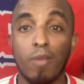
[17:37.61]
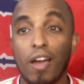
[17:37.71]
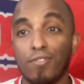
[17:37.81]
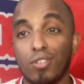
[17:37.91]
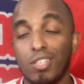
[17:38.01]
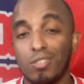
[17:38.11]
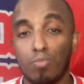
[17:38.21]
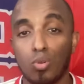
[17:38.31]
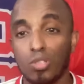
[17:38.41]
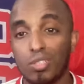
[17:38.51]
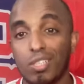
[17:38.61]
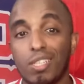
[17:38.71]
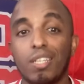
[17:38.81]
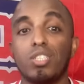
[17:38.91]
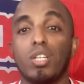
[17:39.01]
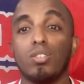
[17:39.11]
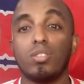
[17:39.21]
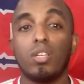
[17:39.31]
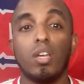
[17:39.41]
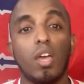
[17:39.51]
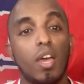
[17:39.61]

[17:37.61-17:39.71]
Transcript: after his poor stint at Chelsea.